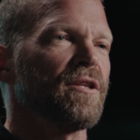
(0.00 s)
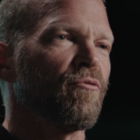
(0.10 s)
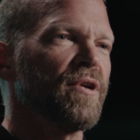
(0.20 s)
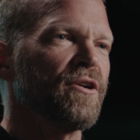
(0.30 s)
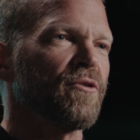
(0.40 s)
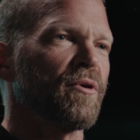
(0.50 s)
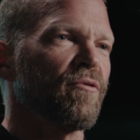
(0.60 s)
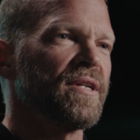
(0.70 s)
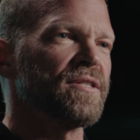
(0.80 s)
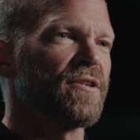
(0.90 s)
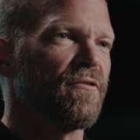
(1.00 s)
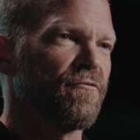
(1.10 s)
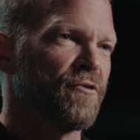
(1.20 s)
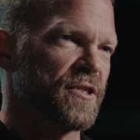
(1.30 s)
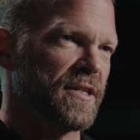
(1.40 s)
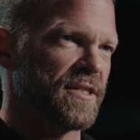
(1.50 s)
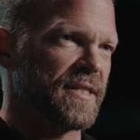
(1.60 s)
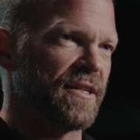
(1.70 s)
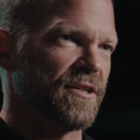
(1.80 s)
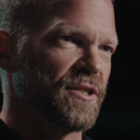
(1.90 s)
the Recon Marines Physical
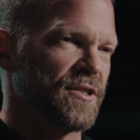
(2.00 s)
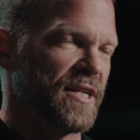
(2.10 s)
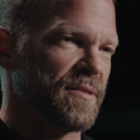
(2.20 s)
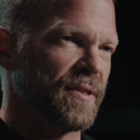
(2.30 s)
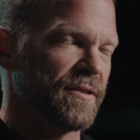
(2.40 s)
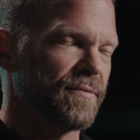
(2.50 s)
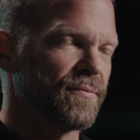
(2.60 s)
Standards Assessment.